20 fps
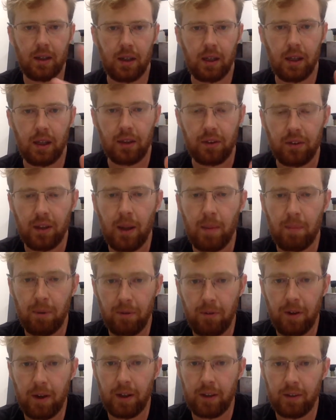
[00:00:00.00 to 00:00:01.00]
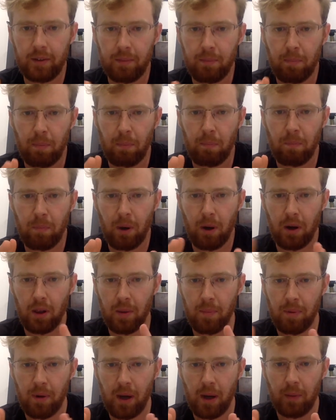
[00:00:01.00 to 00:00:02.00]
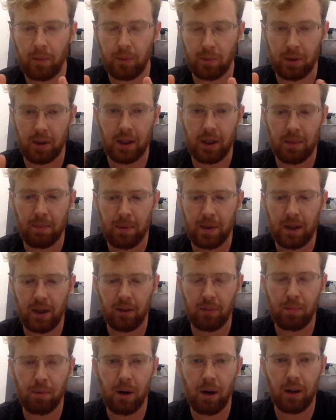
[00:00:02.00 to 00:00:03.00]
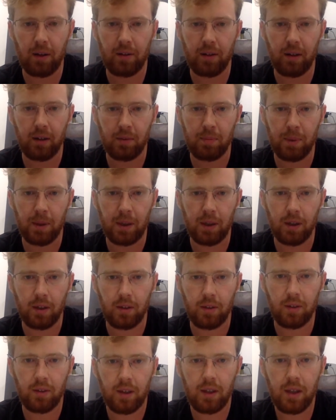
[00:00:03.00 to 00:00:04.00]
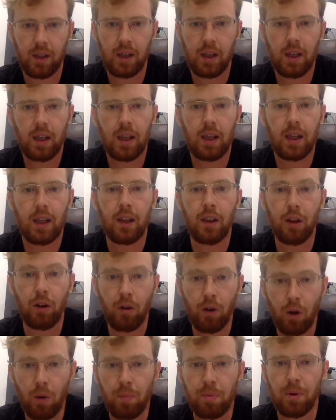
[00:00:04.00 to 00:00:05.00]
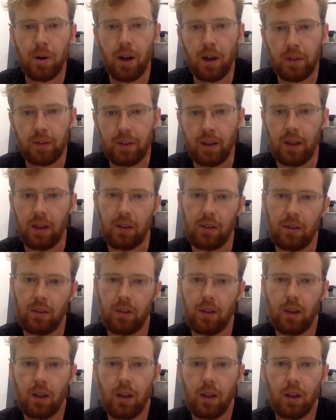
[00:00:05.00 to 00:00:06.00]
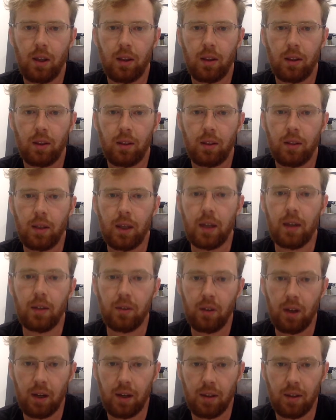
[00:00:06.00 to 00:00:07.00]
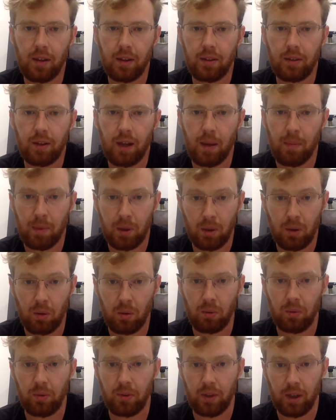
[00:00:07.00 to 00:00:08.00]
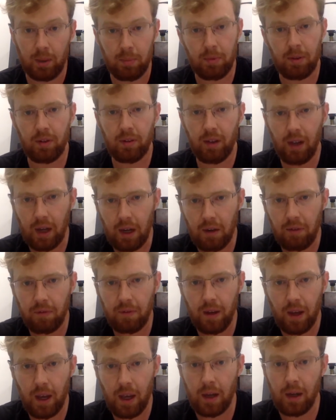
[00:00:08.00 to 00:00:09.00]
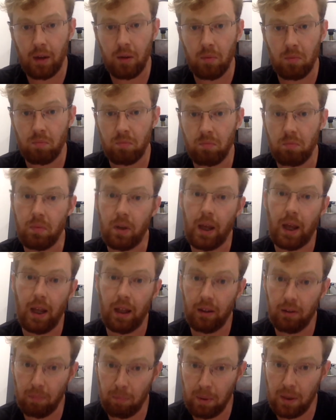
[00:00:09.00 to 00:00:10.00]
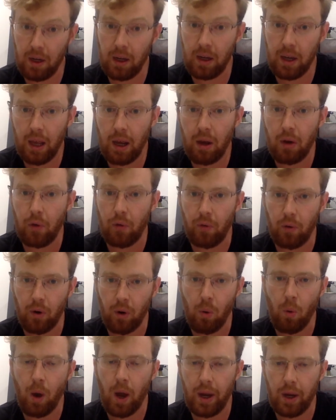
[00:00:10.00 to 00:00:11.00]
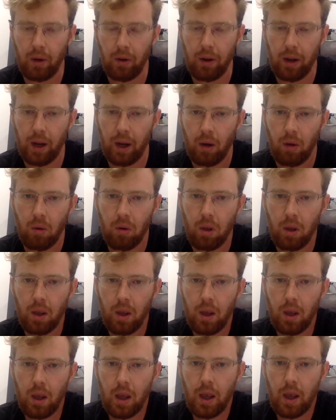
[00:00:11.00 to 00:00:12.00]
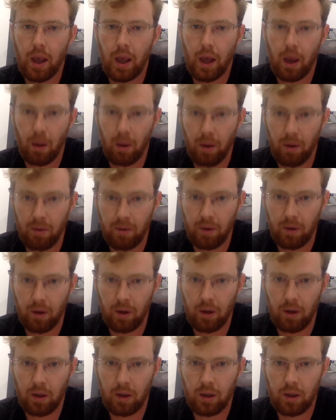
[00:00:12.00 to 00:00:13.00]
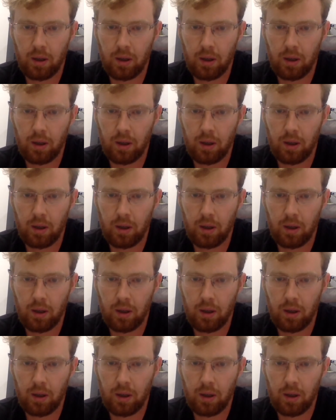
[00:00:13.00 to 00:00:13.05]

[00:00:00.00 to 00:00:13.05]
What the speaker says: exemplifies part of the problem with the EPA's process, because in their own process, they decided this chemical seemed safe, and it has been allowed for a while now. However,